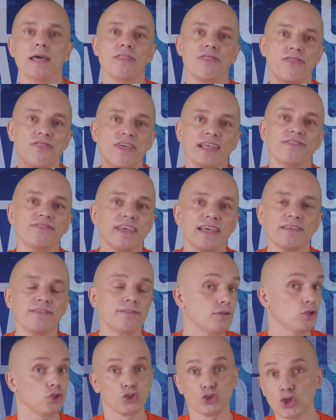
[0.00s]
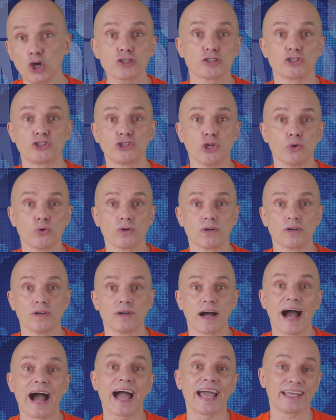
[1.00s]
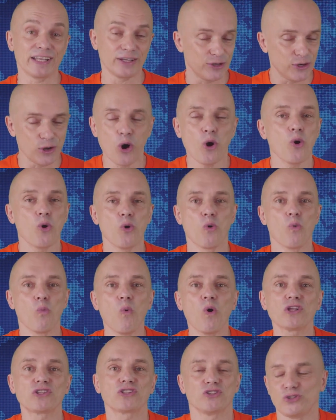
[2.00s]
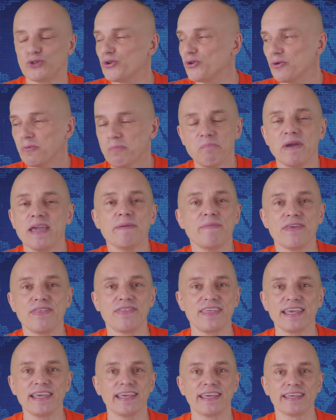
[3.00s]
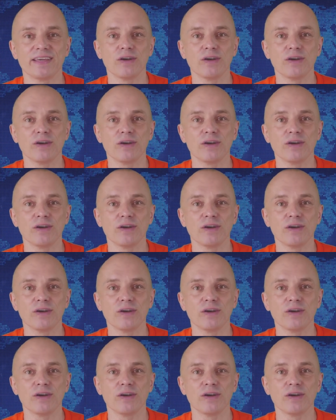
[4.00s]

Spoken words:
This is not a joke. I know what you may be thinking.